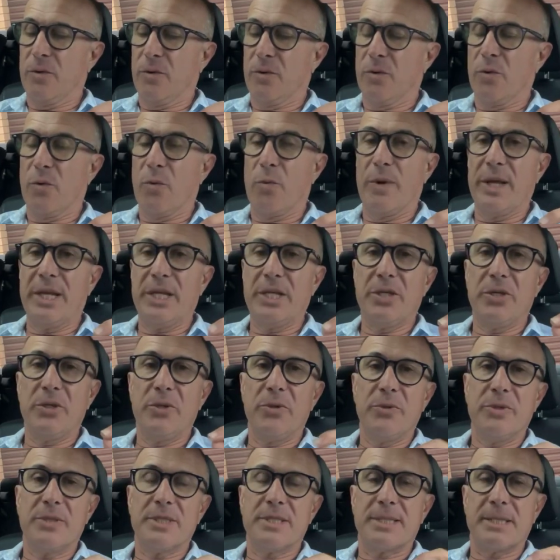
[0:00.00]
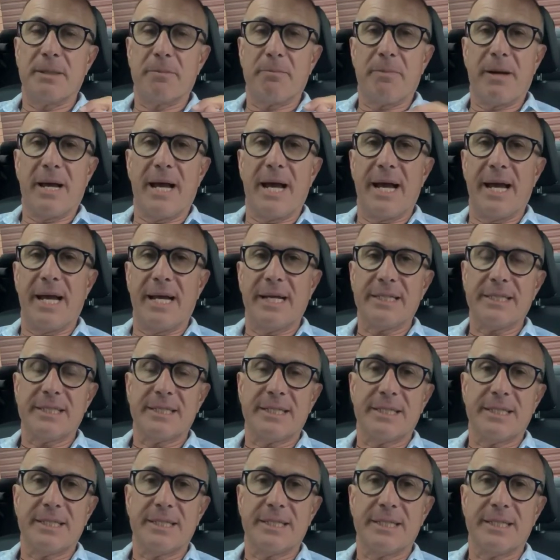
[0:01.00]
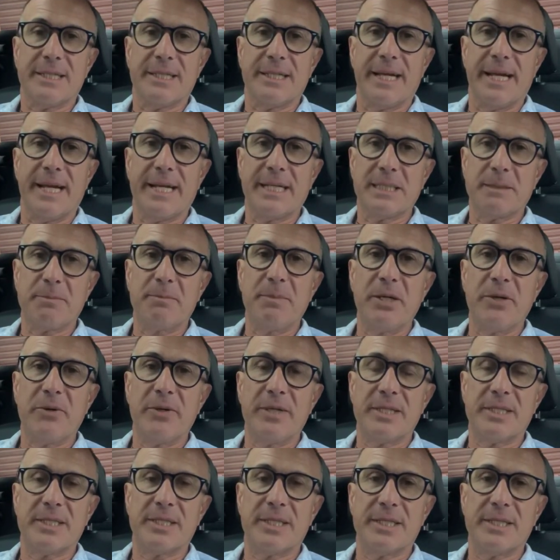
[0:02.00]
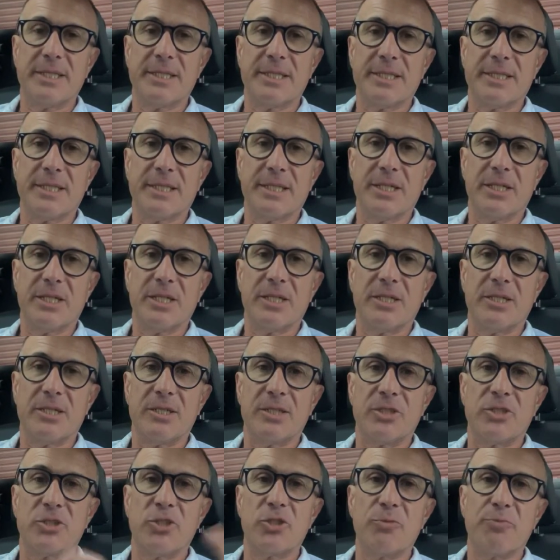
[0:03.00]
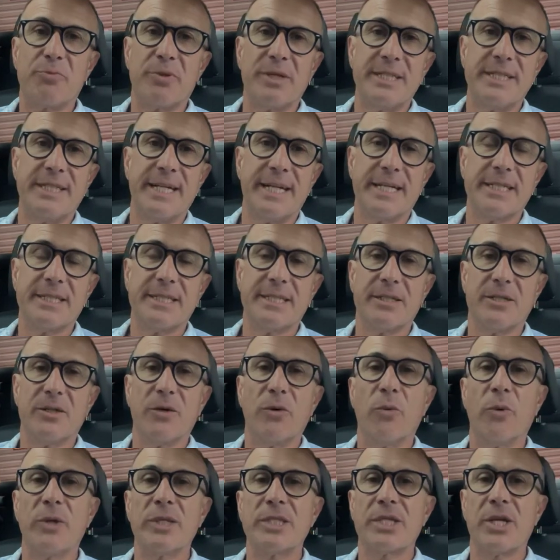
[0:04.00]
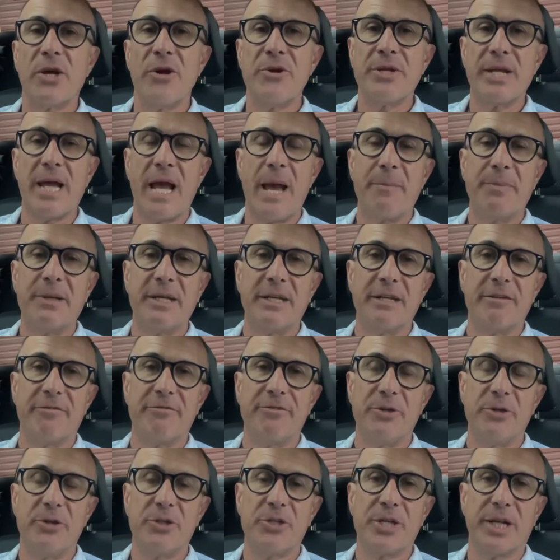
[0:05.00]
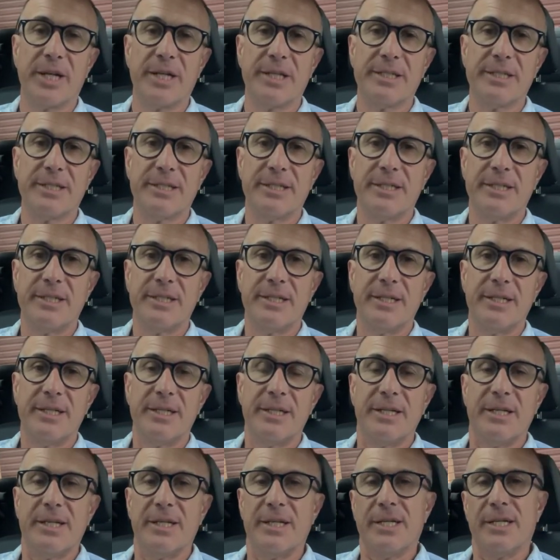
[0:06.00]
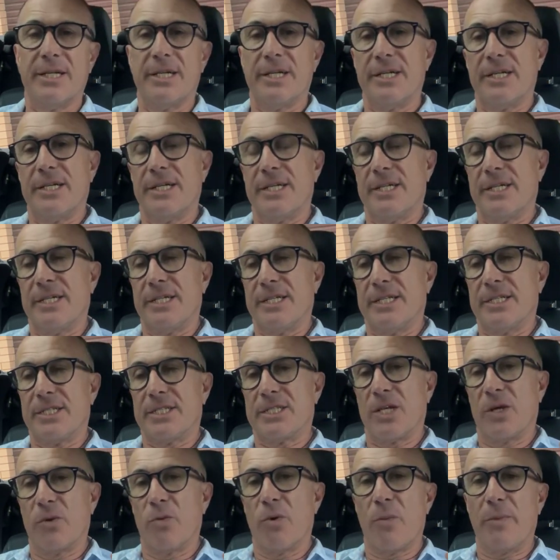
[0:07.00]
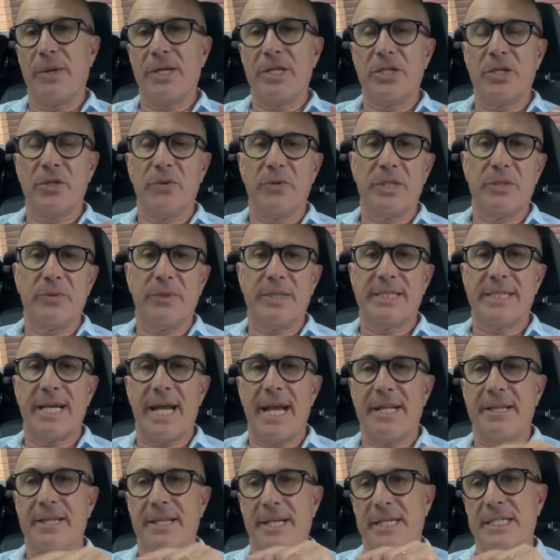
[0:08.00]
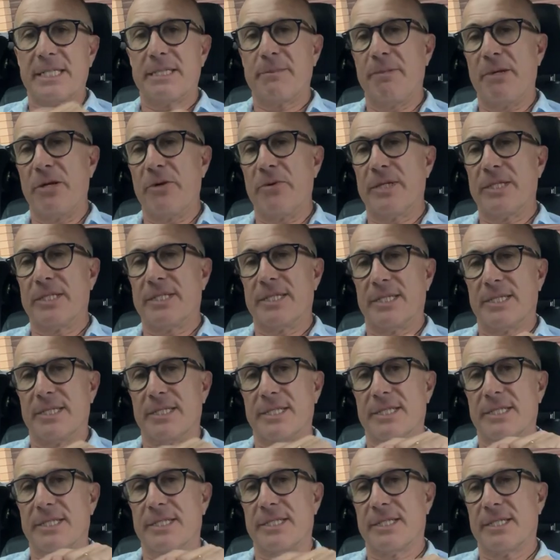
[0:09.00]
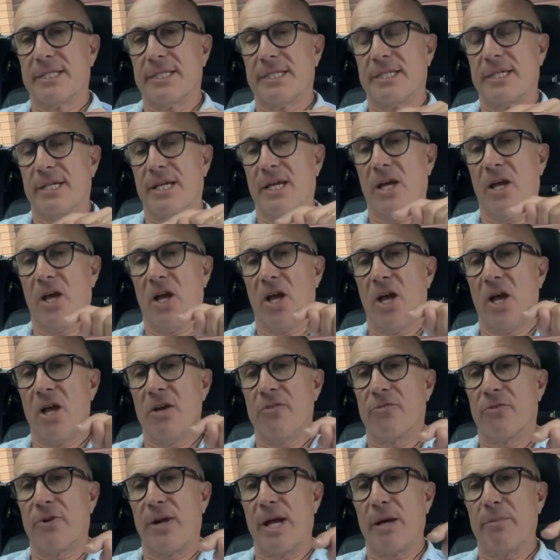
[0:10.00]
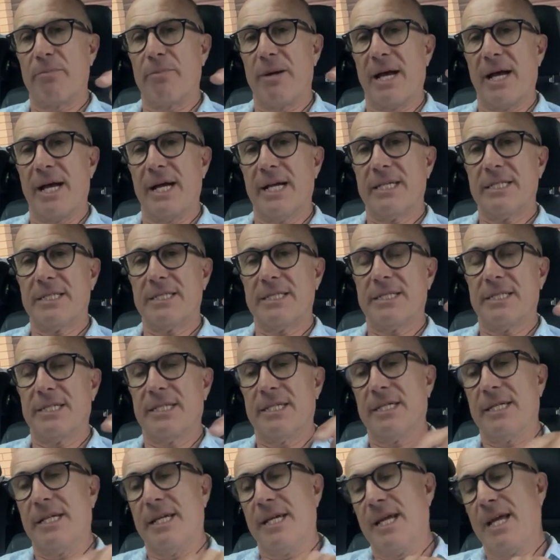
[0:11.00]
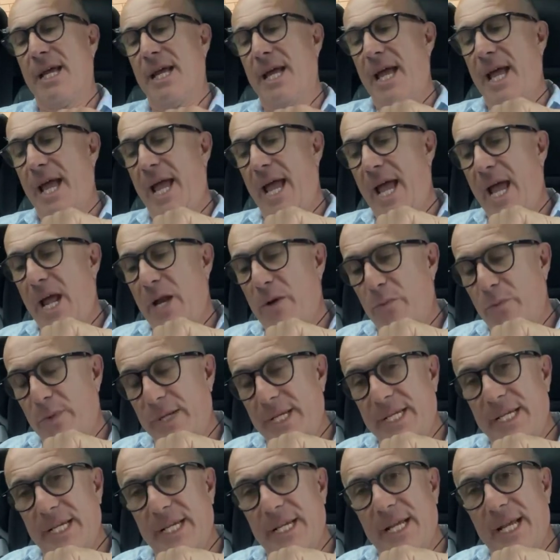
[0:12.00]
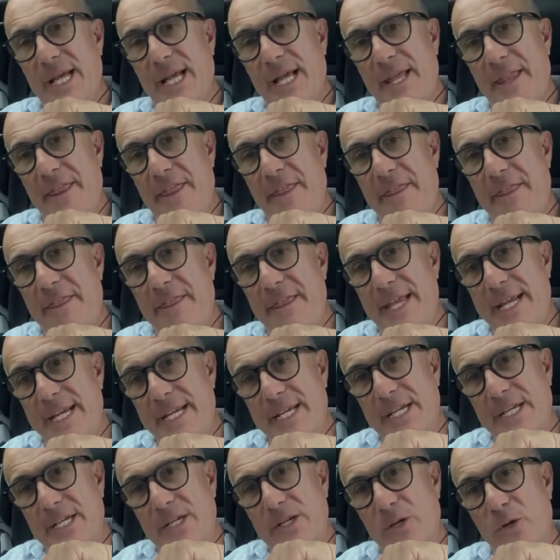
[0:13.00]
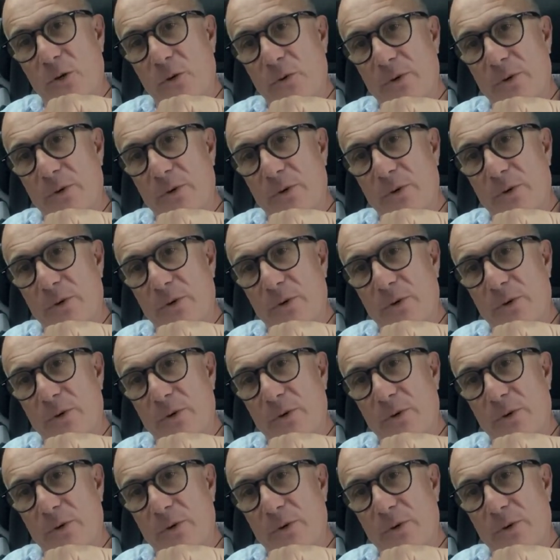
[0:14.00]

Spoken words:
we use the past experiences to predict what's going to happen in the future. So what we do is we take the experiences over our past and we think or